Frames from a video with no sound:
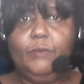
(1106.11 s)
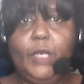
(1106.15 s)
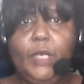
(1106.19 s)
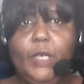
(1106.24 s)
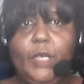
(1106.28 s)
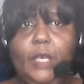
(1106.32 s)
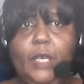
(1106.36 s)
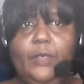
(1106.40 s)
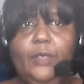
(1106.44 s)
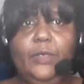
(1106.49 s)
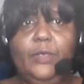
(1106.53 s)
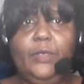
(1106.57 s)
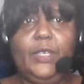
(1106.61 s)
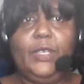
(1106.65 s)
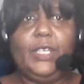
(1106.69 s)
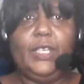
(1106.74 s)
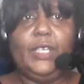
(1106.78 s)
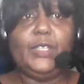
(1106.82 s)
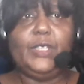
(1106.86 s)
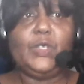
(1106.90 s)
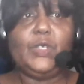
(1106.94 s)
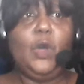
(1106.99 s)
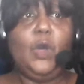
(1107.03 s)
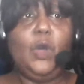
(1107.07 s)
this
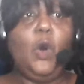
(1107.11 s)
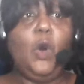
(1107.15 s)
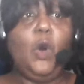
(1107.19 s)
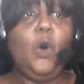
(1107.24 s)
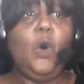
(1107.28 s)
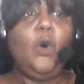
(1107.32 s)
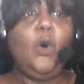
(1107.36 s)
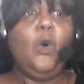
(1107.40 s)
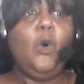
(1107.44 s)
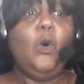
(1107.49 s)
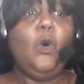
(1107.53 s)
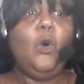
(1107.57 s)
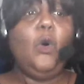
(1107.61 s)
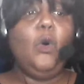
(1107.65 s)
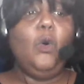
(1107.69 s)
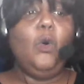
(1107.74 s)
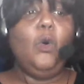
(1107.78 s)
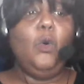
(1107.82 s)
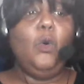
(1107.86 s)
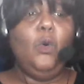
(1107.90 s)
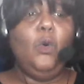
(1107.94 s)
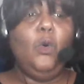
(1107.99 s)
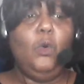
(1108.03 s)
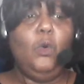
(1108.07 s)
whole
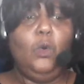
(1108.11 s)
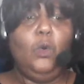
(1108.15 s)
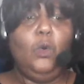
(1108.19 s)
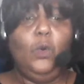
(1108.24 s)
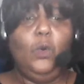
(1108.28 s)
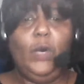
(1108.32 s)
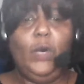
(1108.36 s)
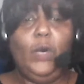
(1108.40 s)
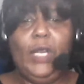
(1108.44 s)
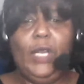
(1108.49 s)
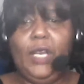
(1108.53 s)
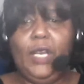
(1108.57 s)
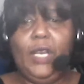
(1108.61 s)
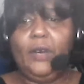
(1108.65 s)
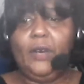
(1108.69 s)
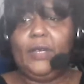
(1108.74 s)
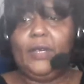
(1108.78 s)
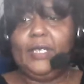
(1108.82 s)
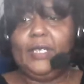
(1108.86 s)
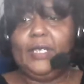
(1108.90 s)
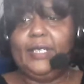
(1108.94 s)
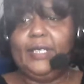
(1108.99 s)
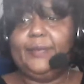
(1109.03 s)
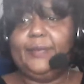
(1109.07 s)

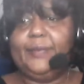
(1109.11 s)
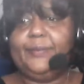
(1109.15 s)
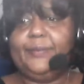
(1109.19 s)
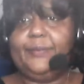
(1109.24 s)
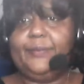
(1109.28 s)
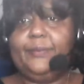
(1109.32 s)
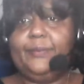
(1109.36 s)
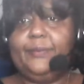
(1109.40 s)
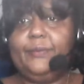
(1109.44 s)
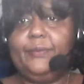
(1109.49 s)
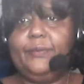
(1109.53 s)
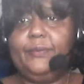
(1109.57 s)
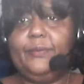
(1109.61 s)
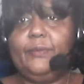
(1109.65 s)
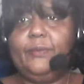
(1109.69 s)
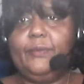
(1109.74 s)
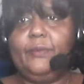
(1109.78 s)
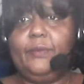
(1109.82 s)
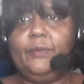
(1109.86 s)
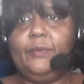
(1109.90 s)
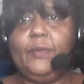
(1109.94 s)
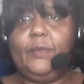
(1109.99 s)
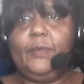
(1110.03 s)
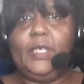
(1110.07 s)
area
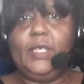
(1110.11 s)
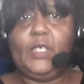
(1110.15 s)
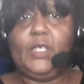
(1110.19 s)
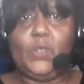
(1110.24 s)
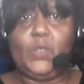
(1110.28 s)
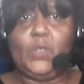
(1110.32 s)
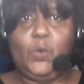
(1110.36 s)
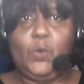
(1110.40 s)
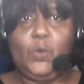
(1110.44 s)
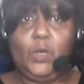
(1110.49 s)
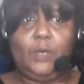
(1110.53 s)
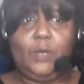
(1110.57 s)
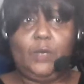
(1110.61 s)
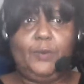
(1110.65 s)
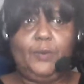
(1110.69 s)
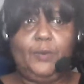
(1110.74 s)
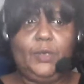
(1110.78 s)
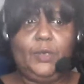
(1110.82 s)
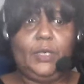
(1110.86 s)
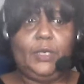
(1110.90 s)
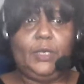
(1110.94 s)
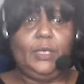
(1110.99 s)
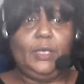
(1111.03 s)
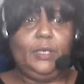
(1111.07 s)
is the workbook.
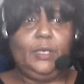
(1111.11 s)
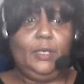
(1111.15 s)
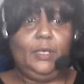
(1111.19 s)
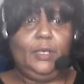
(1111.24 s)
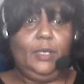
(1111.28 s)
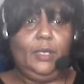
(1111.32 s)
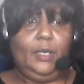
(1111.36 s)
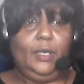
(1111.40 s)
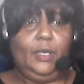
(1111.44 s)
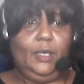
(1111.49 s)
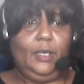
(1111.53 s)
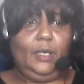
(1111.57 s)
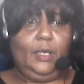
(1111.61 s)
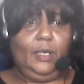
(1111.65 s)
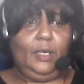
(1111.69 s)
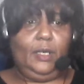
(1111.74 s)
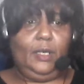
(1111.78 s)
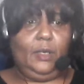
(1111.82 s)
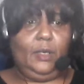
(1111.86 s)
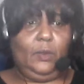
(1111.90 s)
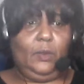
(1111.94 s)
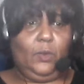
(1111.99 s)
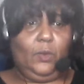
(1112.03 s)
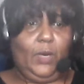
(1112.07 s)

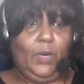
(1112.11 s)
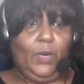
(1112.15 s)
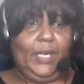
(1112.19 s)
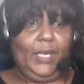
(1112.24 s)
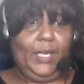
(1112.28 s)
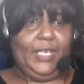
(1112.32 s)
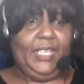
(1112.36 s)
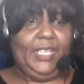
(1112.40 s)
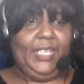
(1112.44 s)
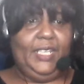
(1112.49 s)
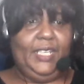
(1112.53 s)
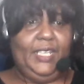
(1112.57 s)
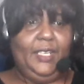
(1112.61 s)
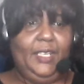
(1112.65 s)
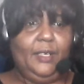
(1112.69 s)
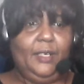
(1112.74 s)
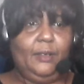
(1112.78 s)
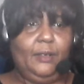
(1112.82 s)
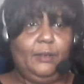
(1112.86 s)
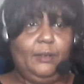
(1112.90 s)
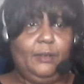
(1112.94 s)
Right here,